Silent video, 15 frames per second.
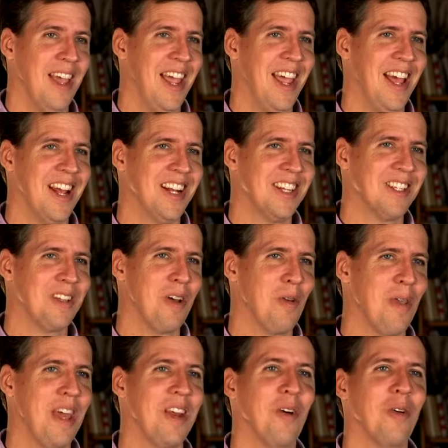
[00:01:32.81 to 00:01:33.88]
And so
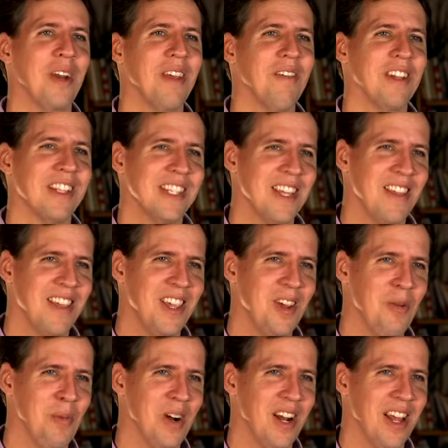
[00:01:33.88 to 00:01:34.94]
they don't even see the
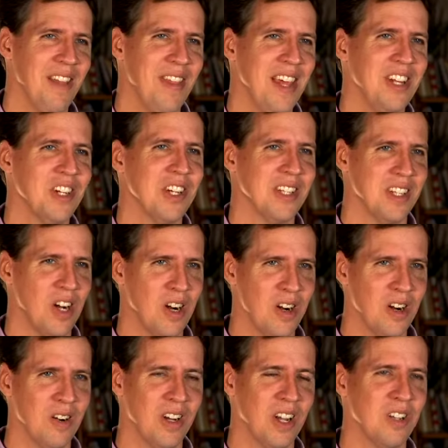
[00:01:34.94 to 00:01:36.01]
humor in it. They just
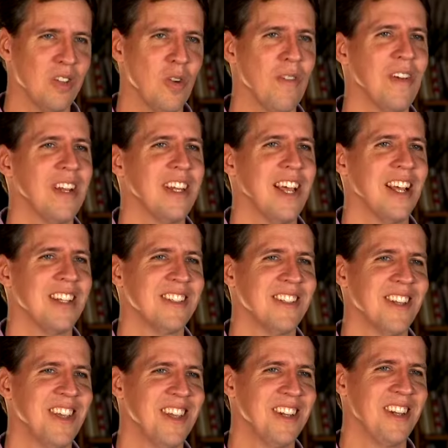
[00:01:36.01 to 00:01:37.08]
are sort of
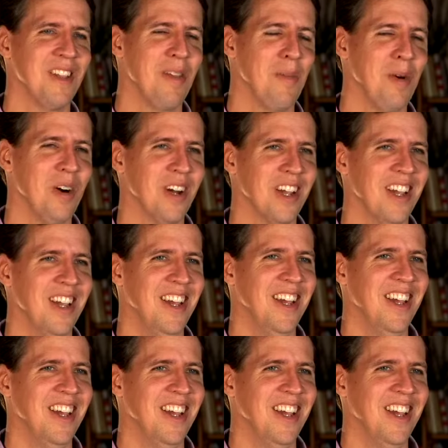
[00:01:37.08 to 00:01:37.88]
intensely into the book.